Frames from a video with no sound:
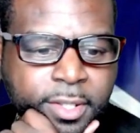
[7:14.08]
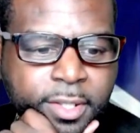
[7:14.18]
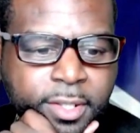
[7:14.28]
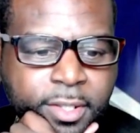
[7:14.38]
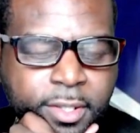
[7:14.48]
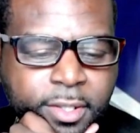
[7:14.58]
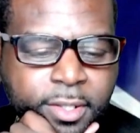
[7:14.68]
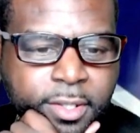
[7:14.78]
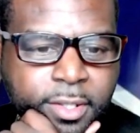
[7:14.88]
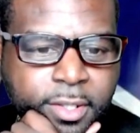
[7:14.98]

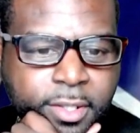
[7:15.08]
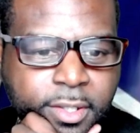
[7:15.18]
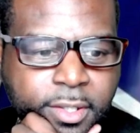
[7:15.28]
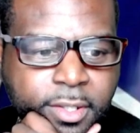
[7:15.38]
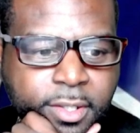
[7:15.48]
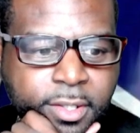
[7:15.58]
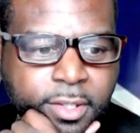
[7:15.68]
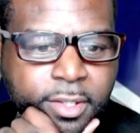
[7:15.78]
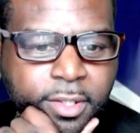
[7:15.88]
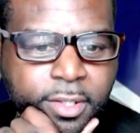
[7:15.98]

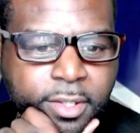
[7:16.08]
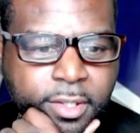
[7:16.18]
(silence)